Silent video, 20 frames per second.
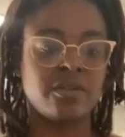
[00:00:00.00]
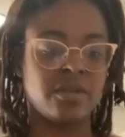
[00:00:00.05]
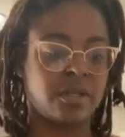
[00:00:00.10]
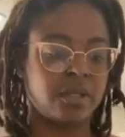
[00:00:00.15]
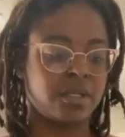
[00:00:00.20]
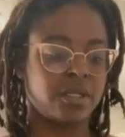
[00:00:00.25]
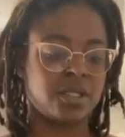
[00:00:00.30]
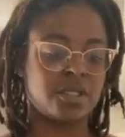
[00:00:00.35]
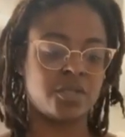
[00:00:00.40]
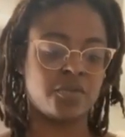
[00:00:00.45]
can
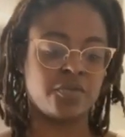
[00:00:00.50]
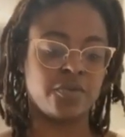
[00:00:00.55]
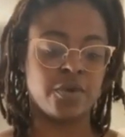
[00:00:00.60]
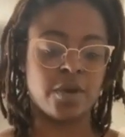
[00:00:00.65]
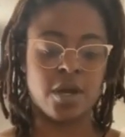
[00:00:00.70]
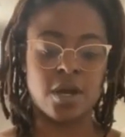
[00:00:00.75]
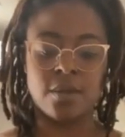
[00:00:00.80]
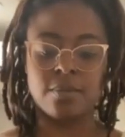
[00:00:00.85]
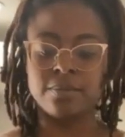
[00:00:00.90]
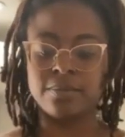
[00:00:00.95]
get this
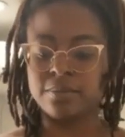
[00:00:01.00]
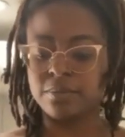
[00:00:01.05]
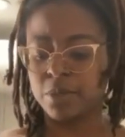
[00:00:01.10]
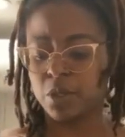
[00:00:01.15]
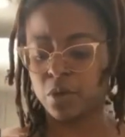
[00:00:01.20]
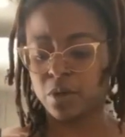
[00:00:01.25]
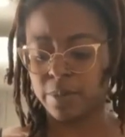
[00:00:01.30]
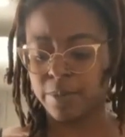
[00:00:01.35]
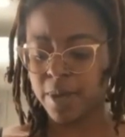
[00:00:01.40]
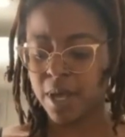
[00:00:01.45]
from
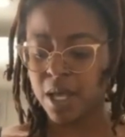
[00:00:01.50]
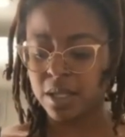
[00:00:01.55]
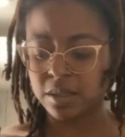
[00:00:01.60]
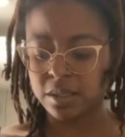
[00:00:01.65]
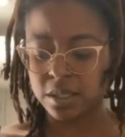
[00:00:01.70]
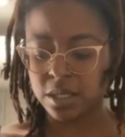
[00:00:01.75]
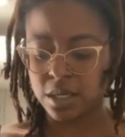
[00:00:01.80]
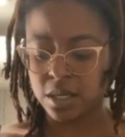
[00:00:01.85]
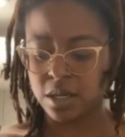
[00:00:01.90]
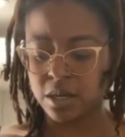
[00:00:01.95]
Bulk
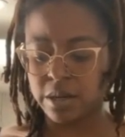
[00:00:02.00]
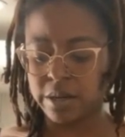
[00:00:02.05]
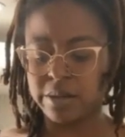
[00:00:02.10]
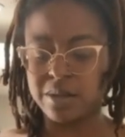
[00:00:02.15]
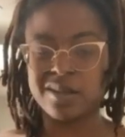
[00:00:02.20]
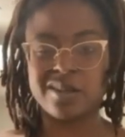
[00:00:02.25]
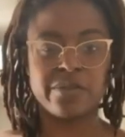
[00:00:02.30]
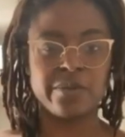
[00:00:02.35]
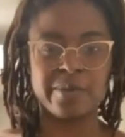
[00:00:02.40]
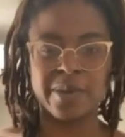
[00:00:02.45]
Apothecary, you
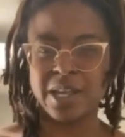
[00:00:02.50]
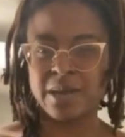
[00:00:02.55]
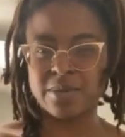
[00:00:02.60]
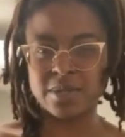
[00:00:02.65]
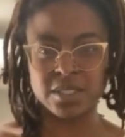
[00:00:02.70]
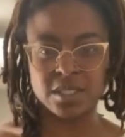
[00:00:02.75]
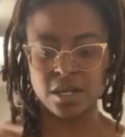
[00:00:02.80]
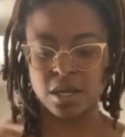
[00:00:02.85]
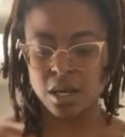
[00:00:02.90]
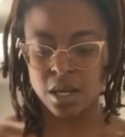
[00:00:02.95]
can get it from
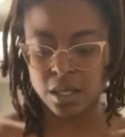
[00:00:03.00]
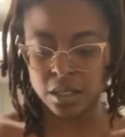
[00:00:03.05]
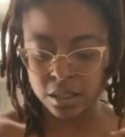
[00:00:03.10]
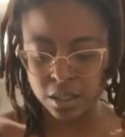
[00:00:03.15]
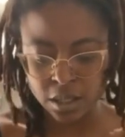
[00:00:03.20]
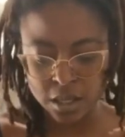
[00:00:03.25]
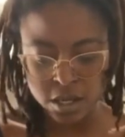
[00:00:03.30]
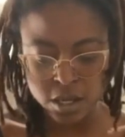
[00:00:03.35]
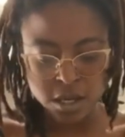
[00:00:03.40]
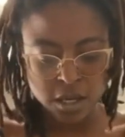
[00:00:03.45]
Amazon.
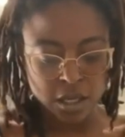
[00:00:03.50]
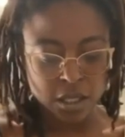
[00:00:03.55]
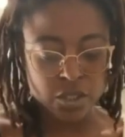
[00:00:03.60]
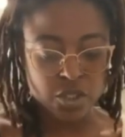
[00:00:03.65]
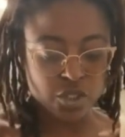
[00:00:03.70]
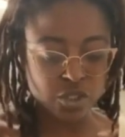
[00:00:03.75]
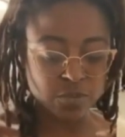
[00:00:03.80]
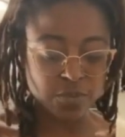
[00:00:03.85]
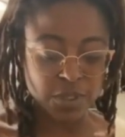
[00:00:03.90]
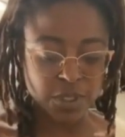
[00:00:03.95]

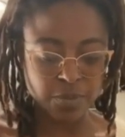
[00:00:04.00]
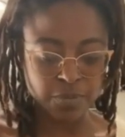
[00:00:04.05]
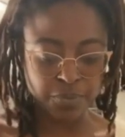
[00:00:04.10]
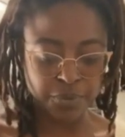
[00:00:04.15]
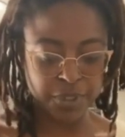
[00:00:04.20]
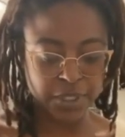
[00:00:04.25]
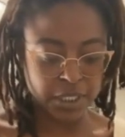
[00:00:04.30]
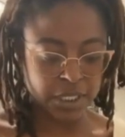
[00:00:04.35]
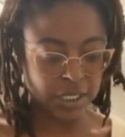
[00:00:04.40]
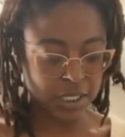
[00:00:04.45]
Should be
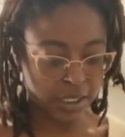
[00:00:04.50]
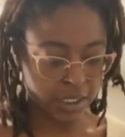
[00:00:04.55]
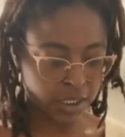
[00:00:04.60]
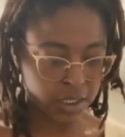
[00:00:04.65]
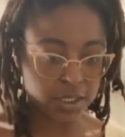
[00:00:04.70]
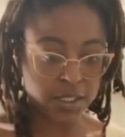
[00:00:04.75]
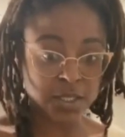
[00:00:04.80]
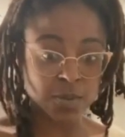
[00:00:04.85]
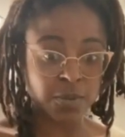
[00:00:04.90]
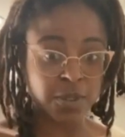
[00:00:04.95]
pretty
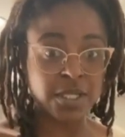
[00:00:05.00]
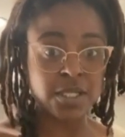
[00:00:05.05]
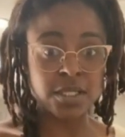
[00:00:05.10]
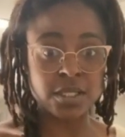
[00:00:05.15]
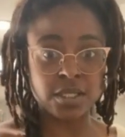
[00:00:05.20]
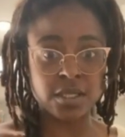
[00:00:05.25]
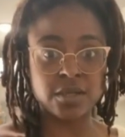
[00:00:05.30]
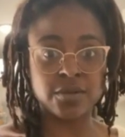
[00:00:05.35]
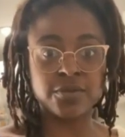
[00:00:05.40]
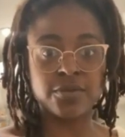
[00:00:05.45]

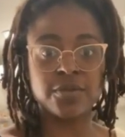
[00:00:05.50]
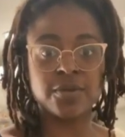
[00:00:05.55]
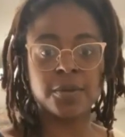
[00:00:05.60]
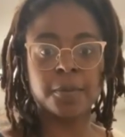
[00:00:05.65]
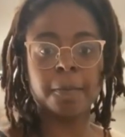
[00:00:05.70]
inexpensive.